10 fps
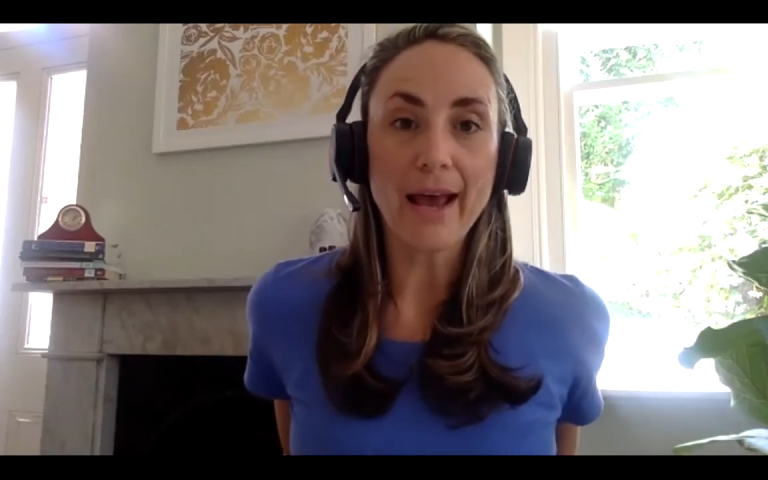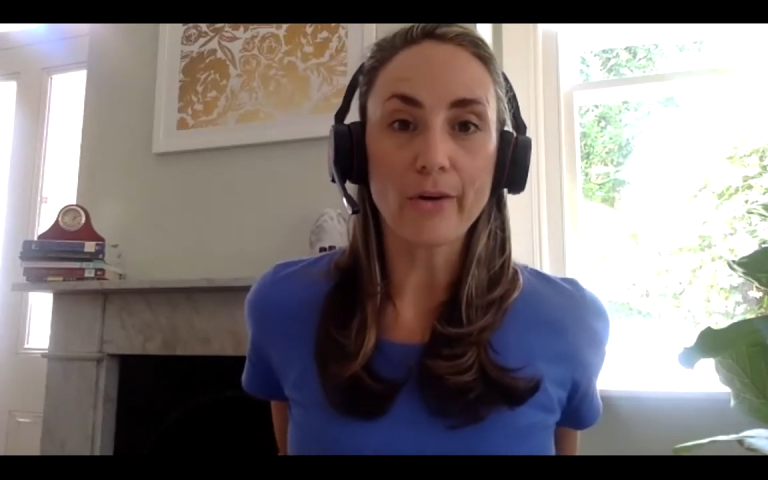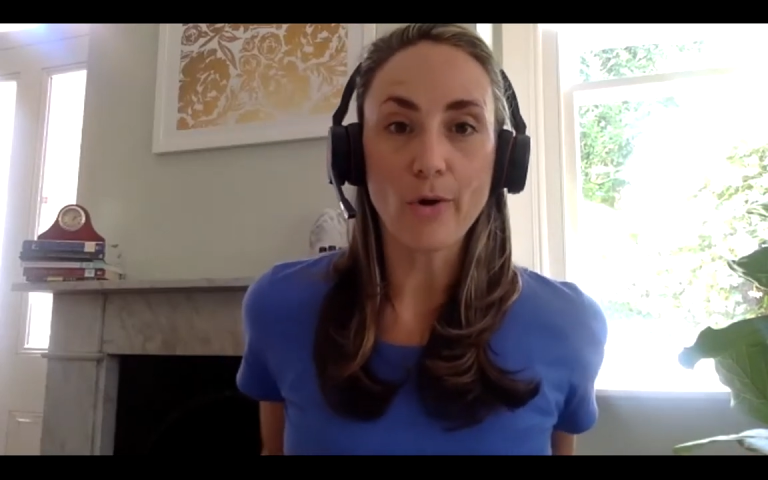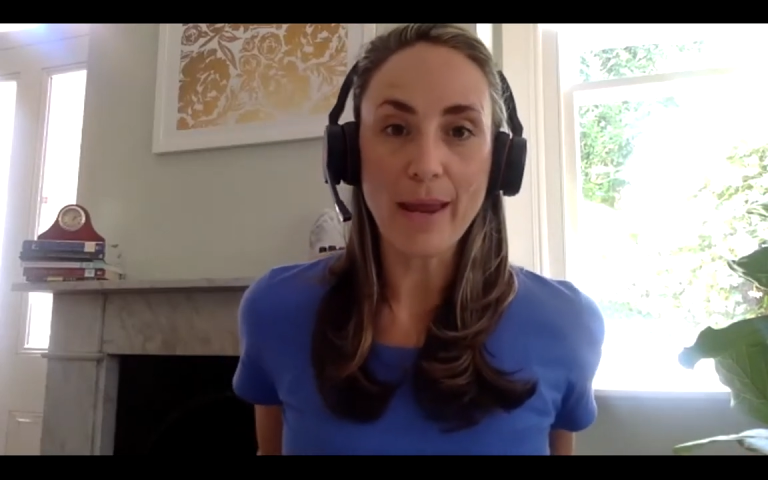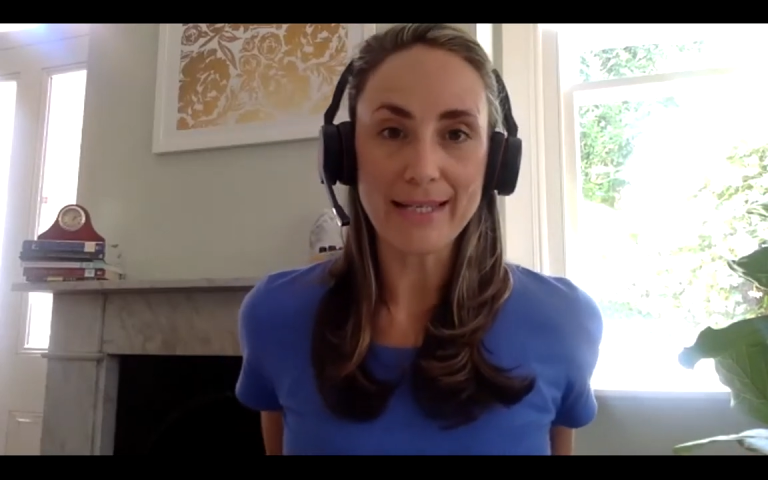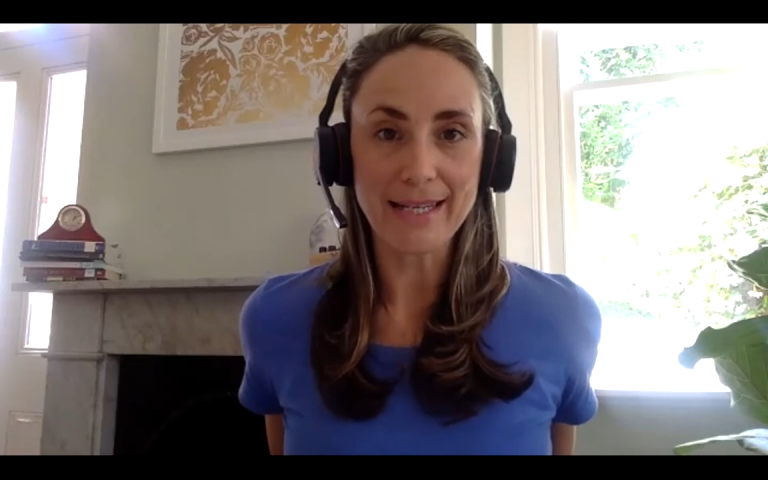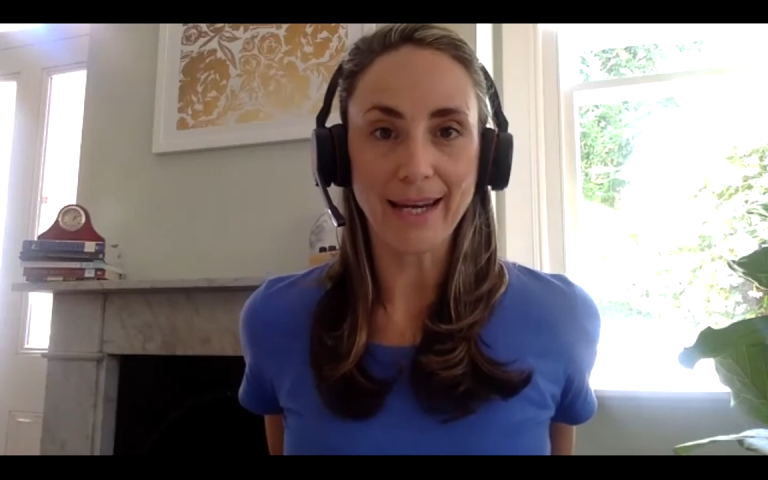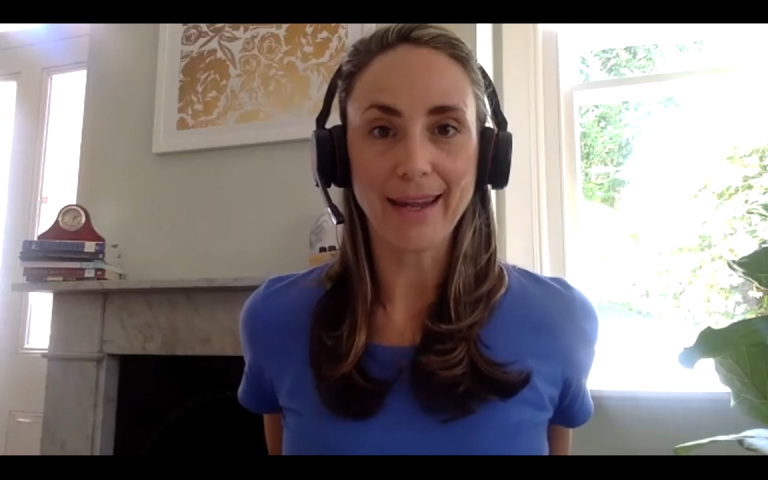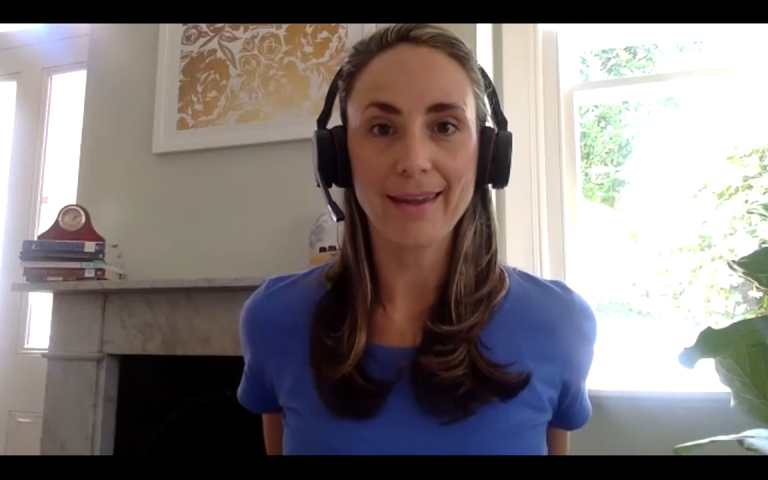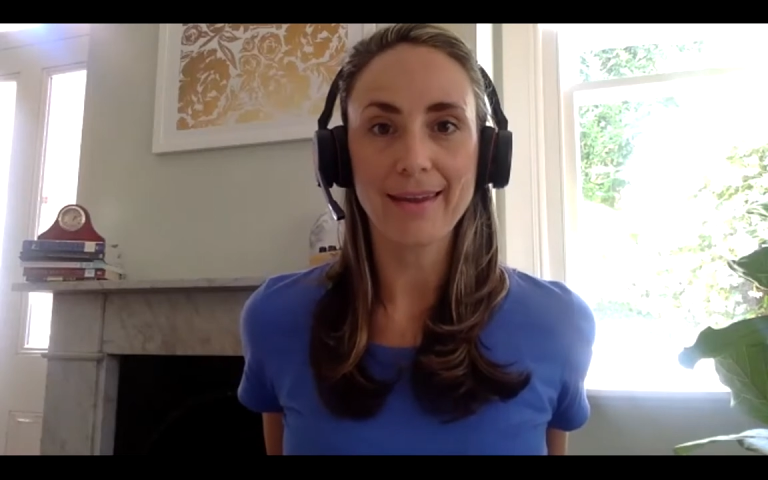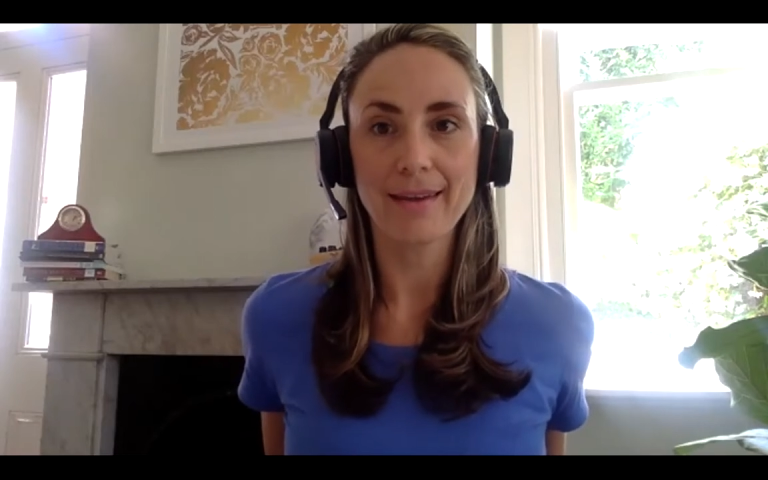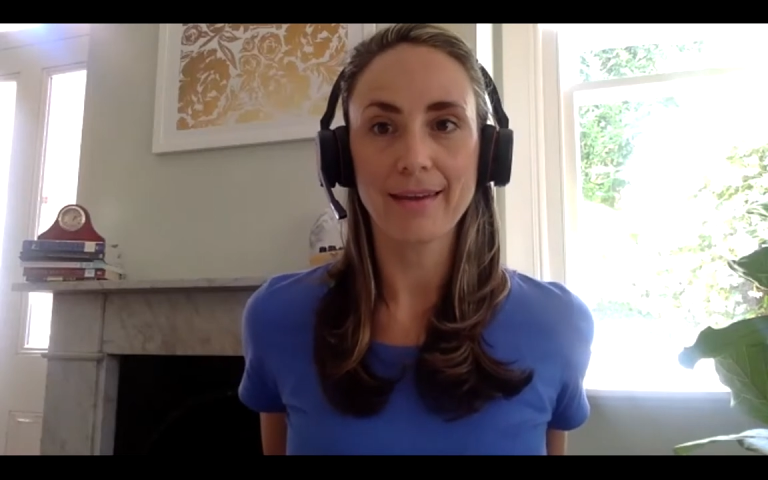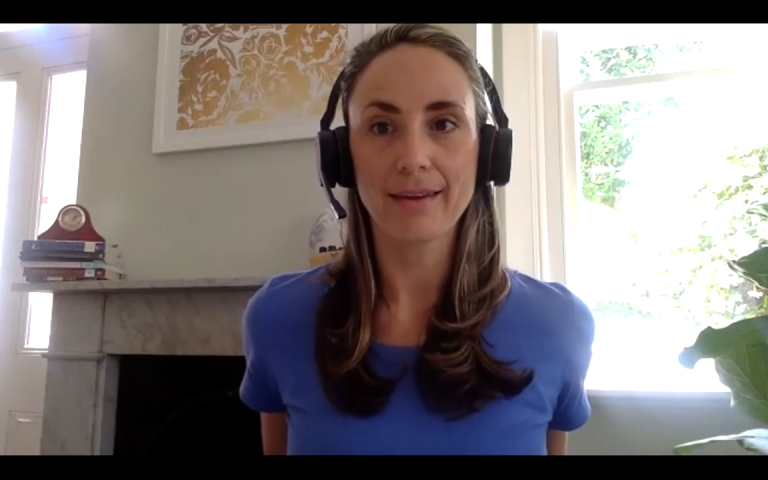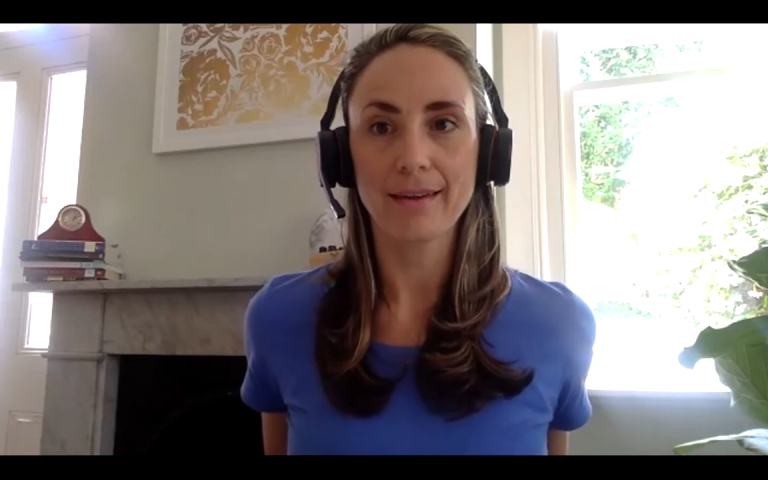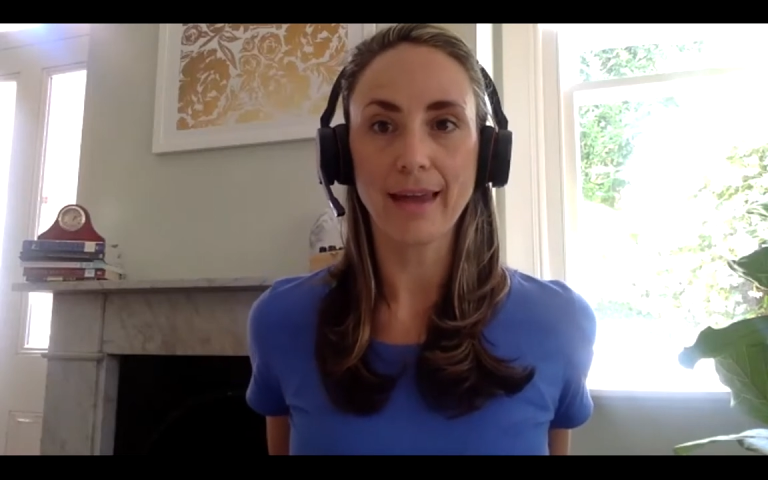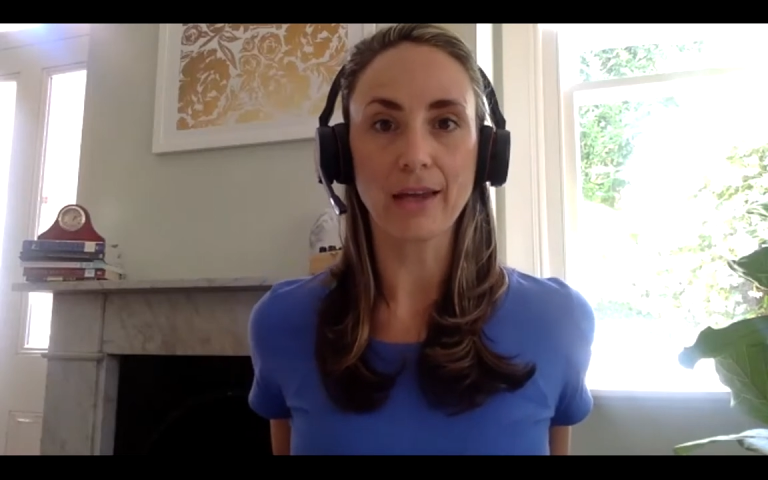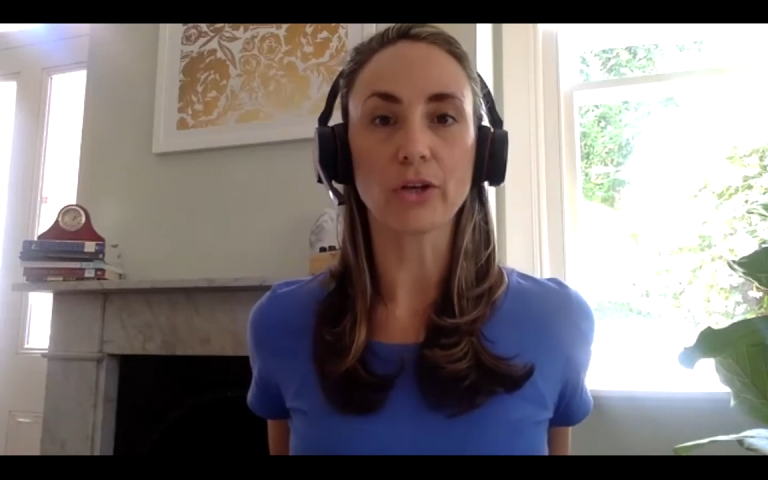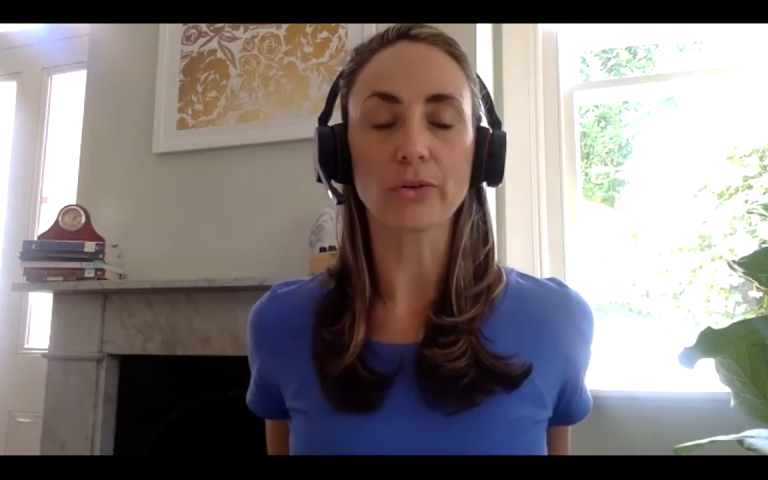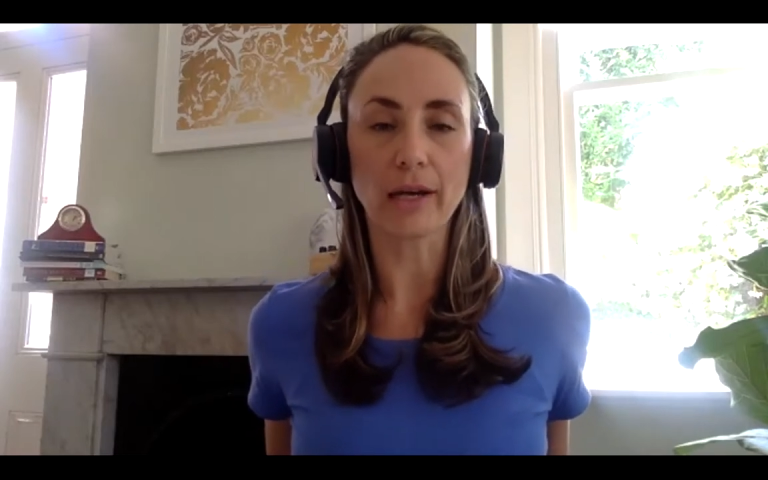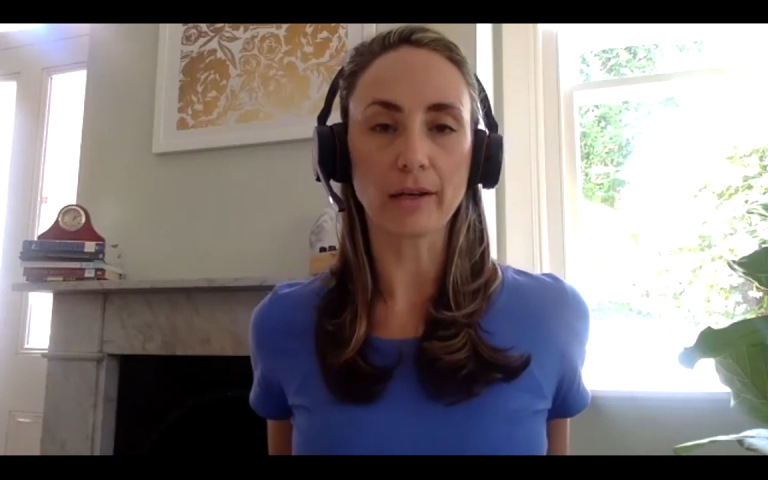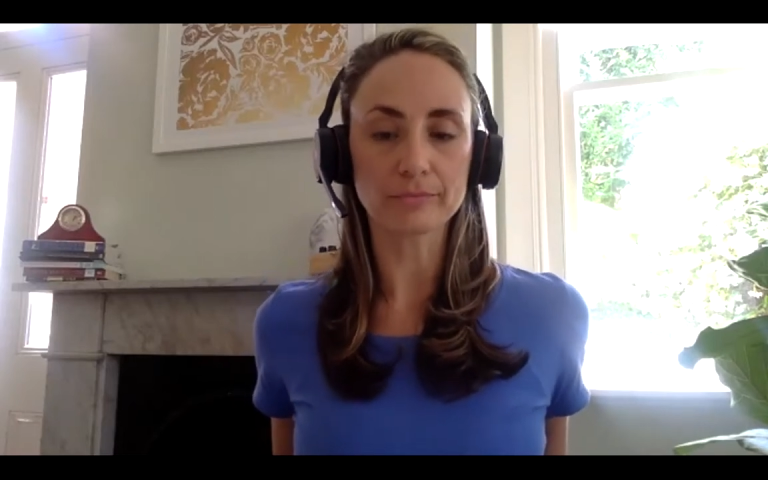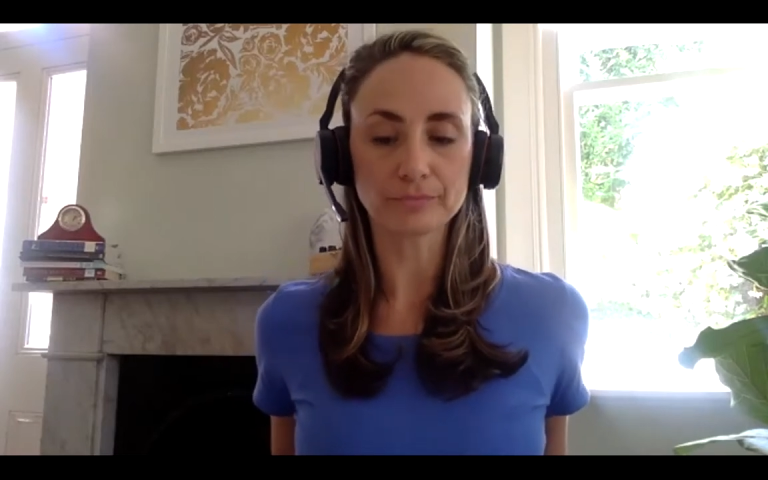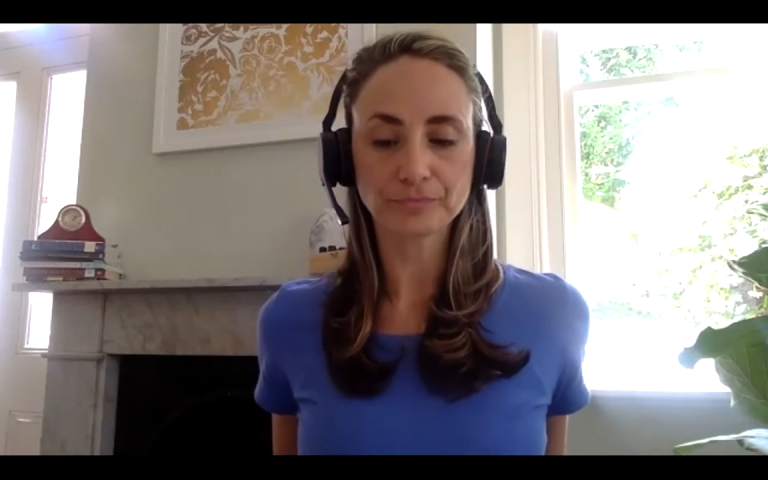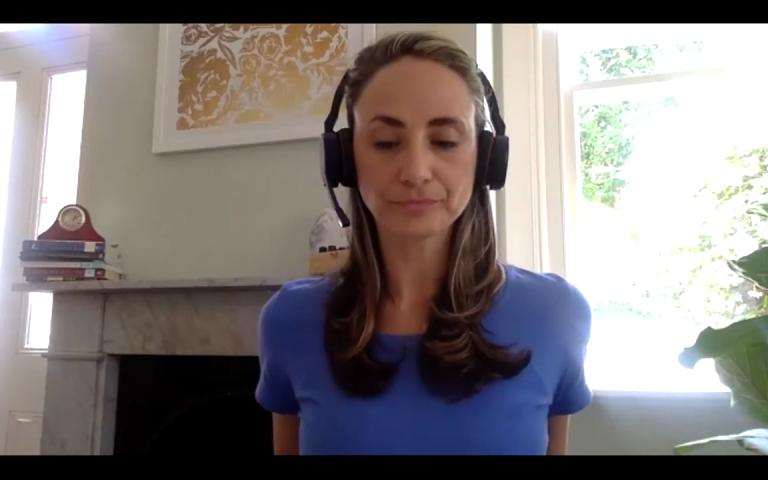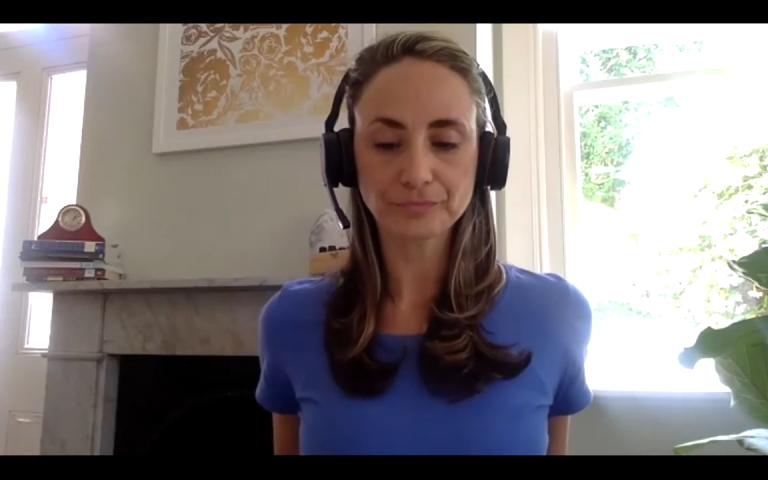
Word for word: aromatic anchoring.